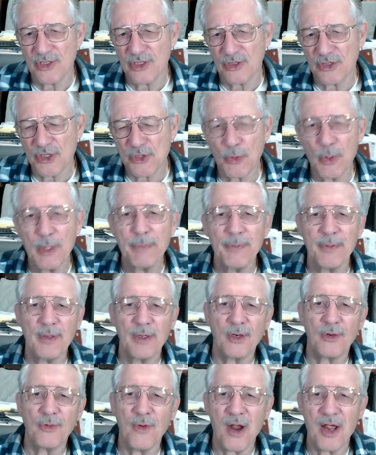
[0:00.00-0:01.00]
you know, sweeping
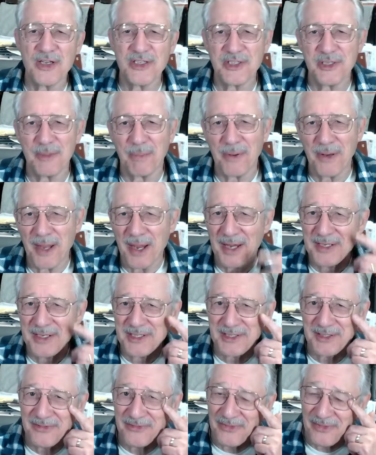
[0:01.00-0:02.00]
across the
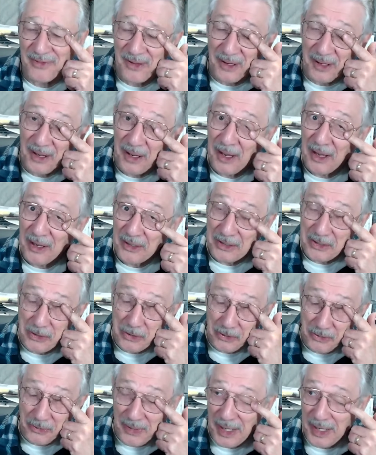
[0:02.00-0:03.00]
plains of
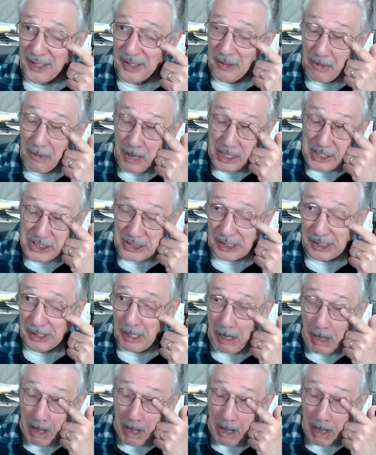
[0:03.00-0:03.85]
Ukraine and Russia.